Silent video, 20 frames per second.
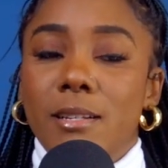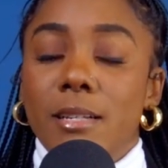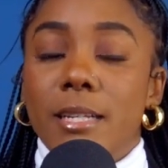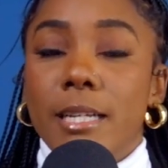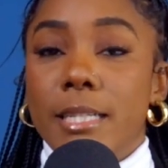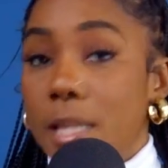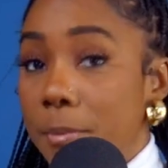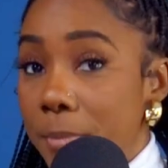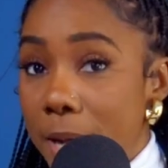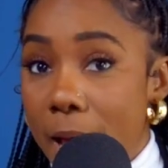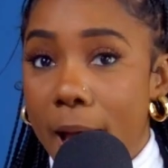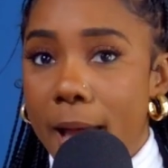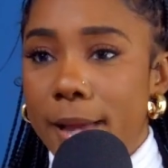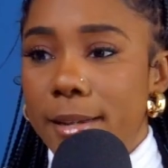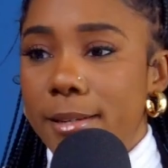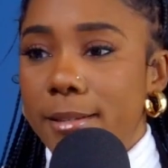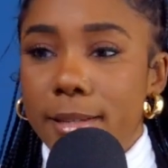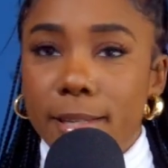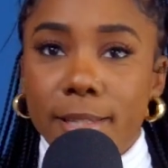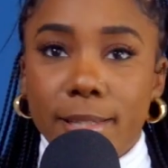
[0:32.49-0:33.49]
Because I'm
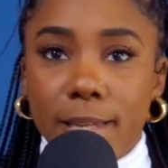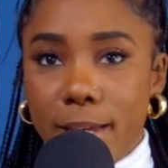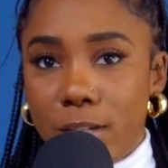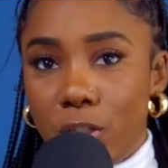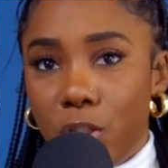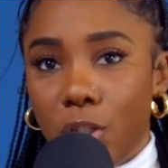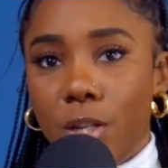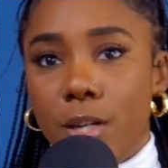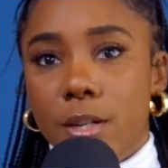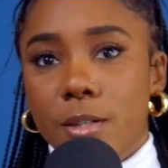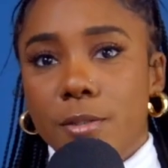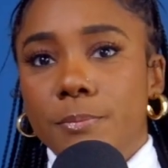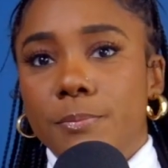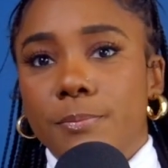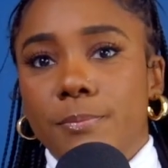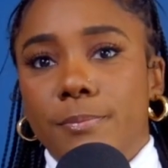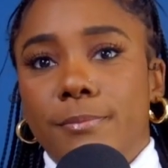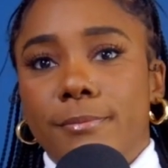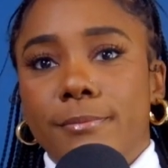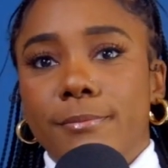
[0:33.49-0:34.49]
not, in case you know.
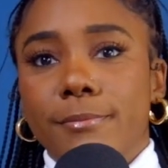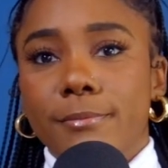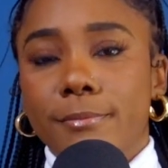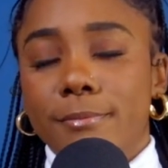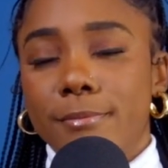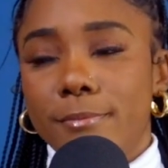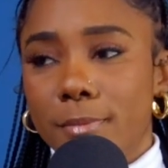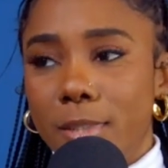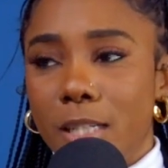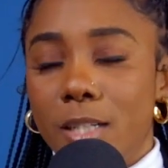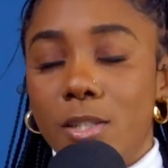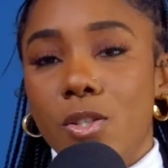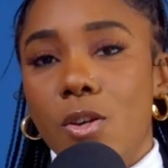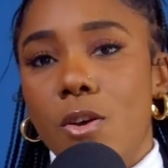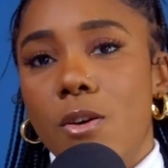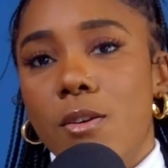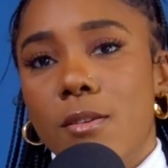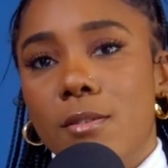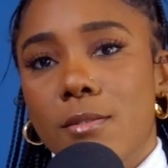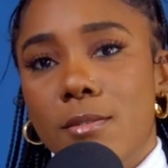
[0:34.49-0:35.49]
A
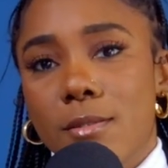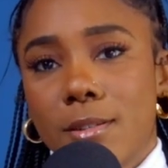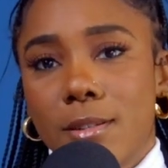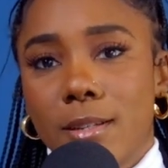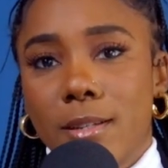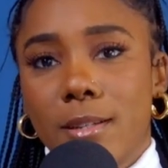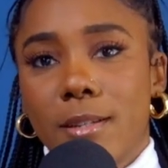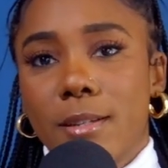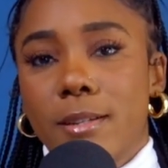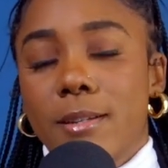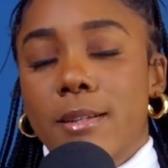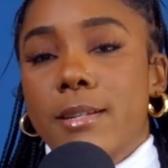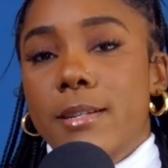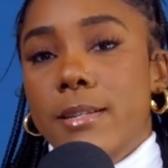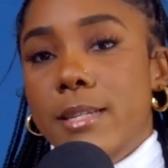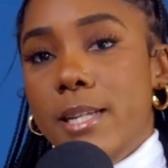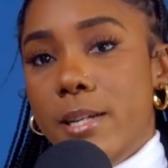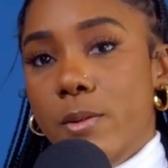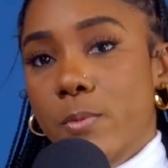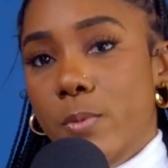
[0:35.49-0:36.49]
tall
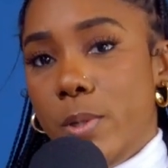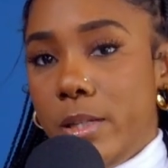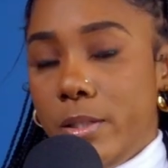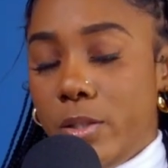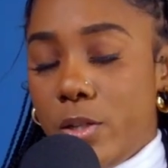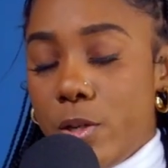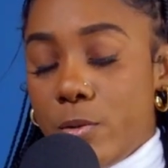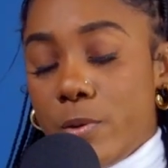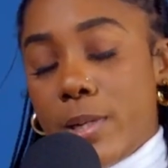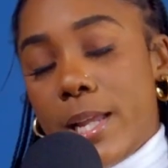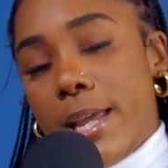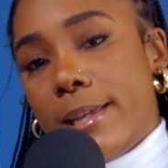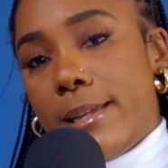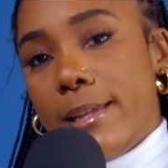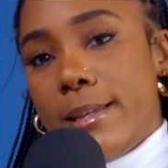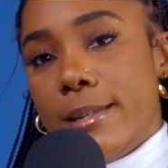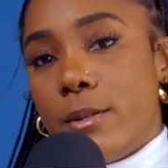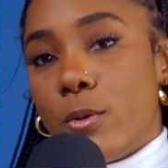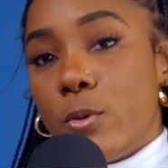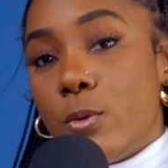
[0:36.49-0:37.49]
nigga with a turtleneck
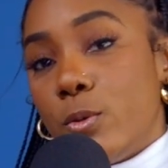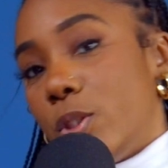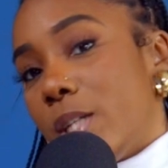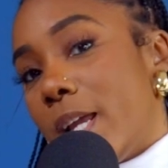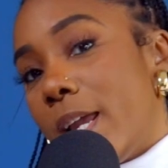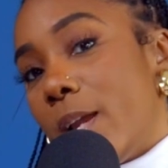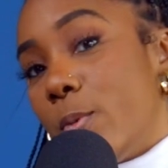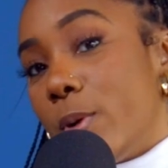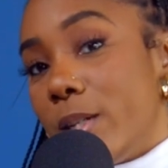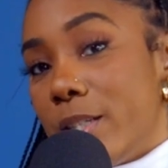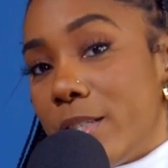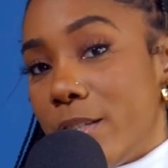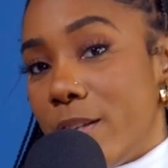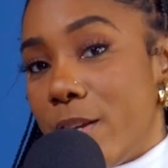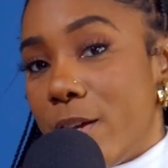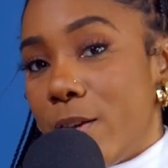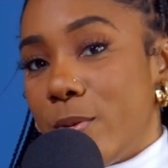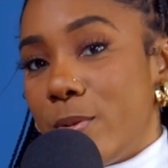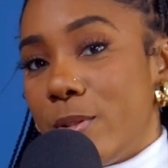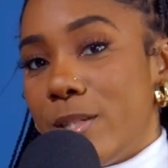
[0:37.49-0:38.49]
and a gold chain wanted to
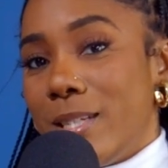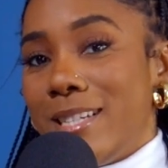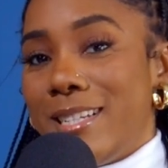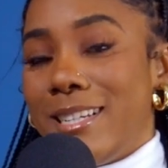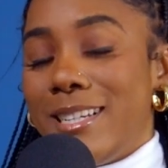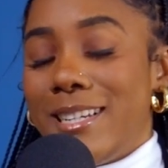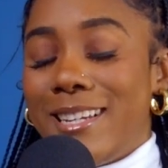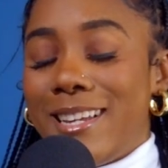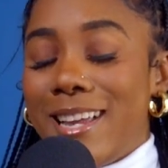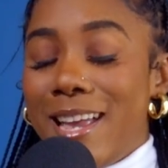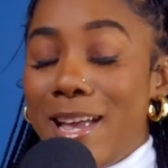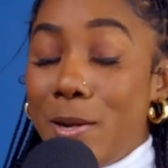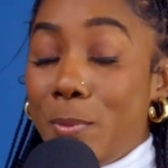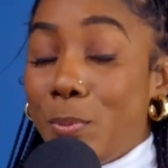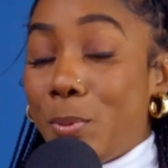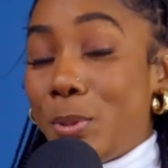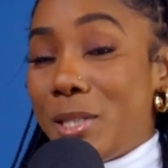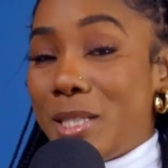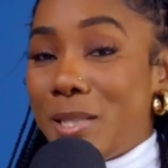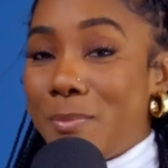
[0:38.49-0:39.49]
know. And a
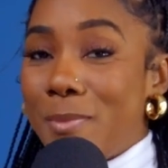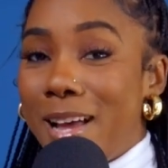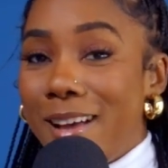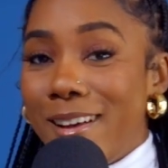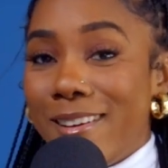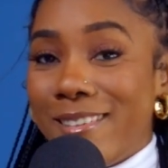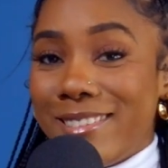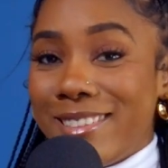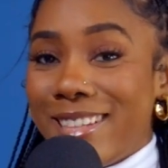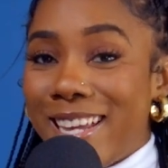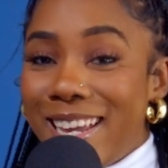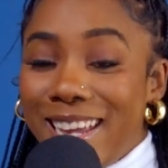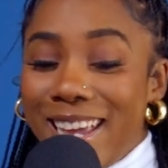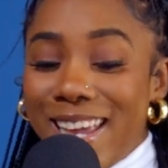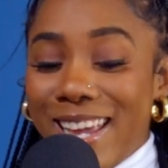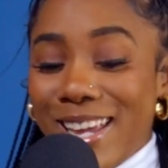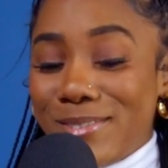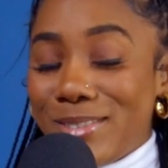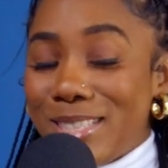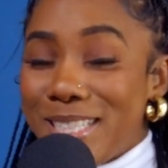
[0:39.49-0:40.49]
pretty smile. Like,
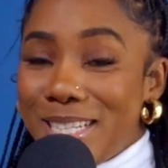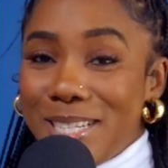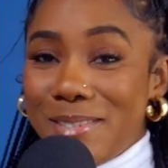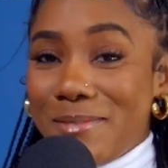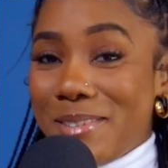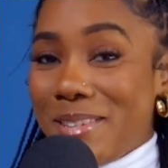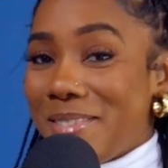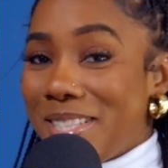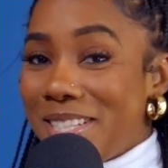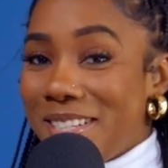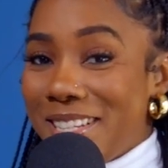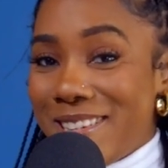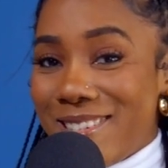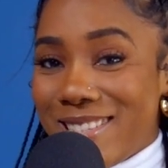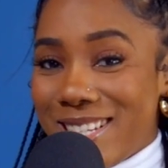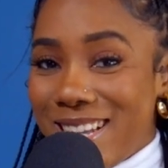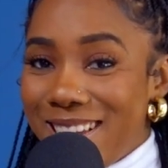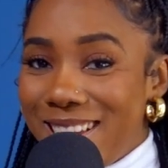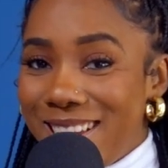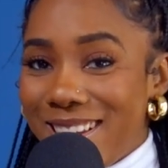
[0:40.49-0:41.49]
hey, what's up? I'm still
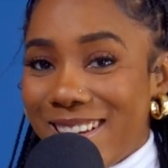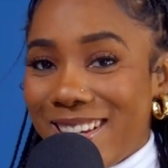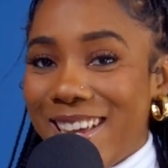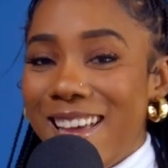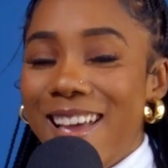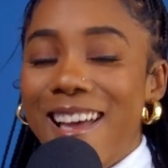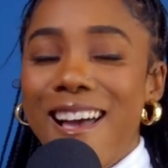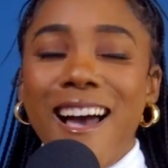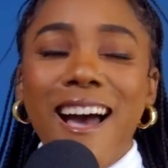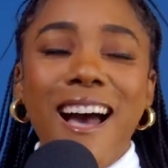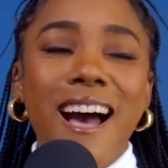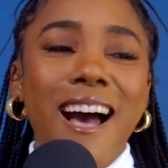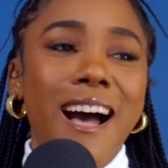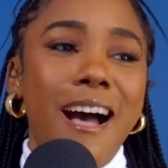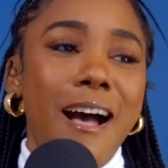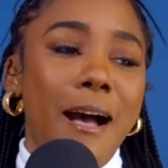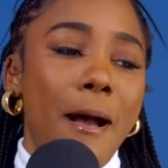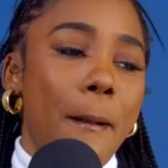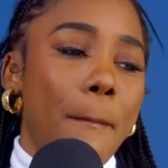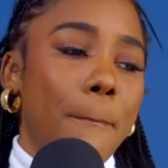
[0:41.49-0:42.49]
outside.
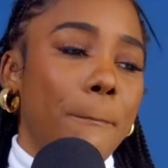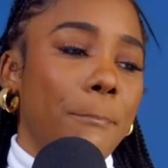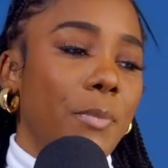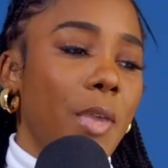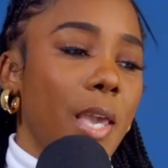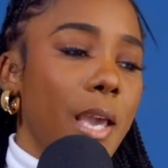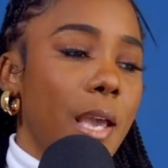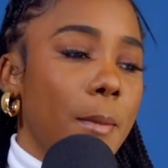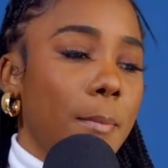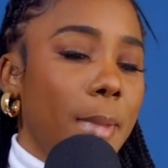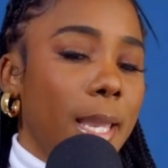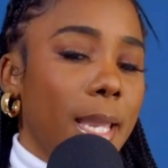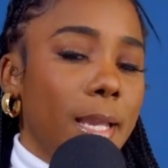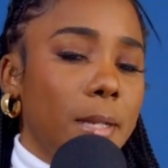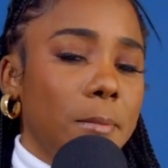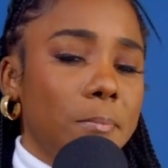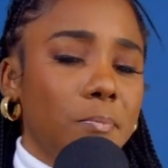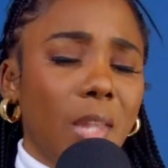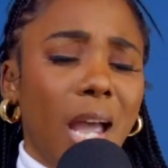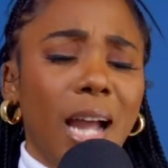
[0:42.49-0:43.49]
Yeah,
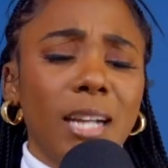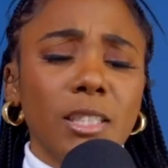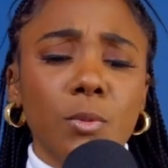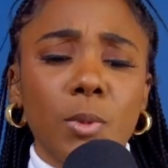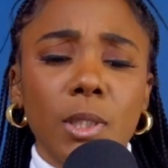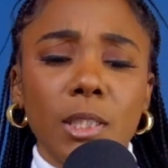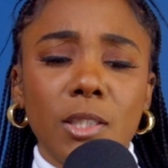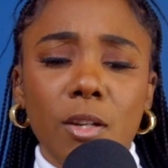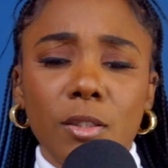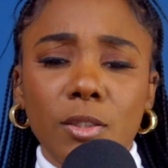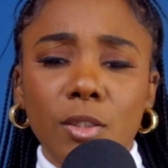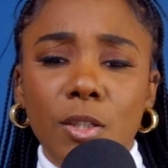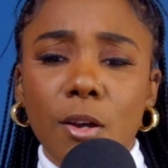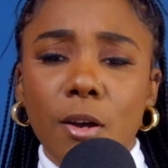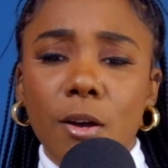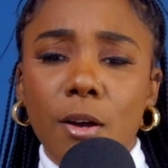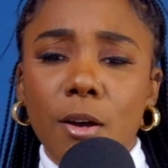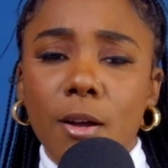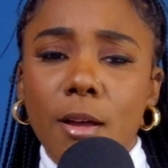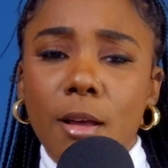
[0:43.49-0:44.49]
man. I just want to talk to
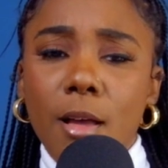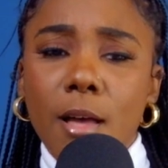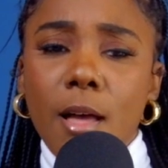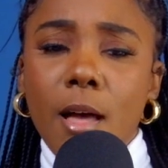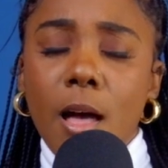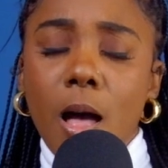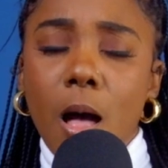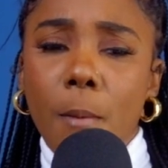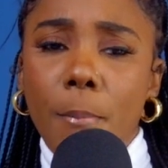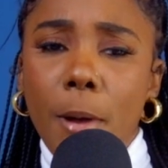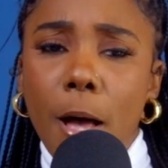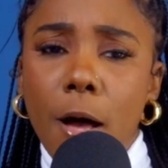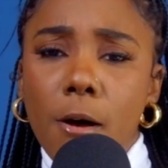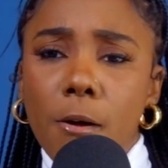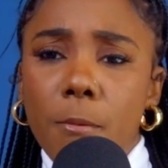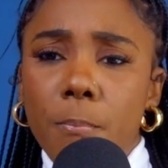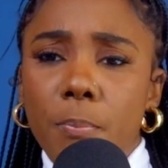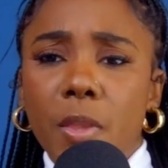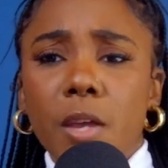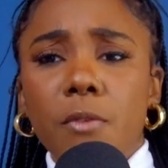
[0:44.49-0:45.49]
y'all
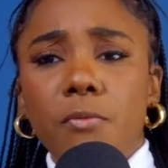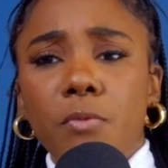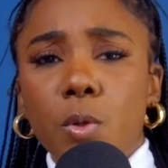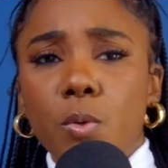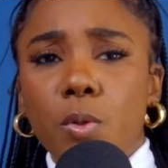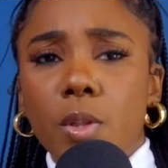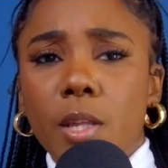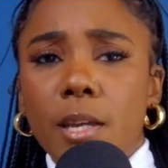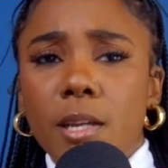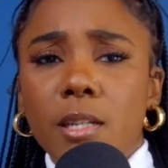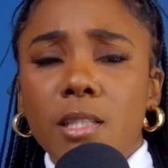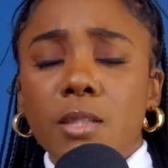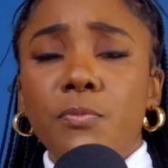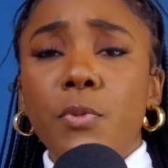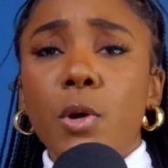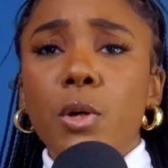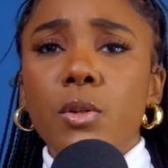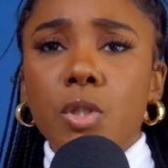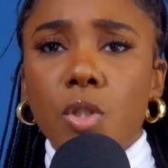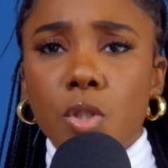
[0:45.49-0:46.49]
about a few things.
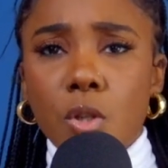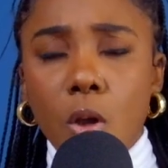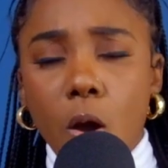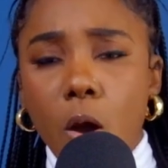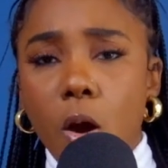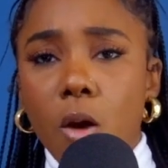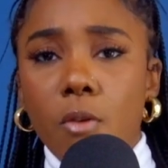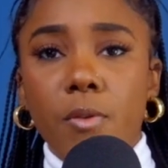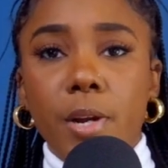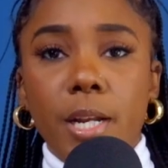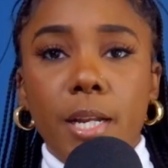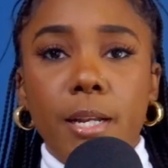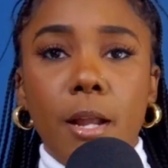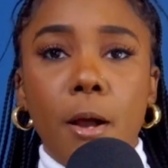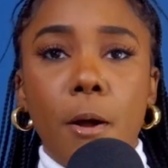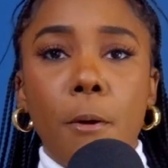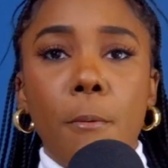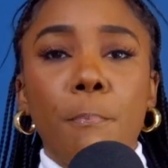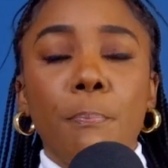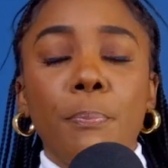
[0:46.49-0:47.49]
First, y'all already
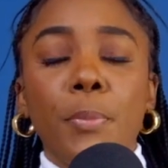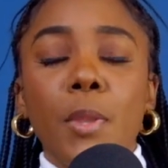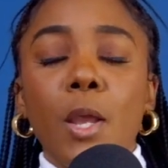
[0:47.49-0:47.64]
know.